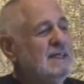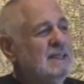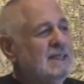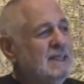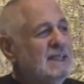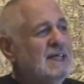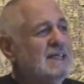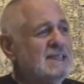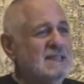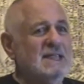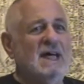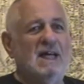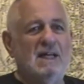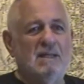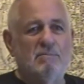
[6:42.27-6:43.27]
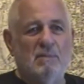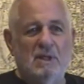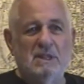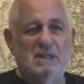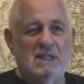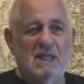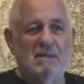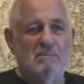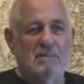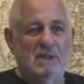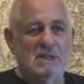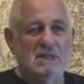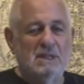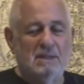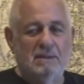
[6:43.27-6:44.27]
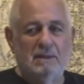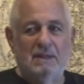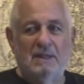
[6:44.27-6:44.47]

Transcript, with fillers: In the last nine months, ten months,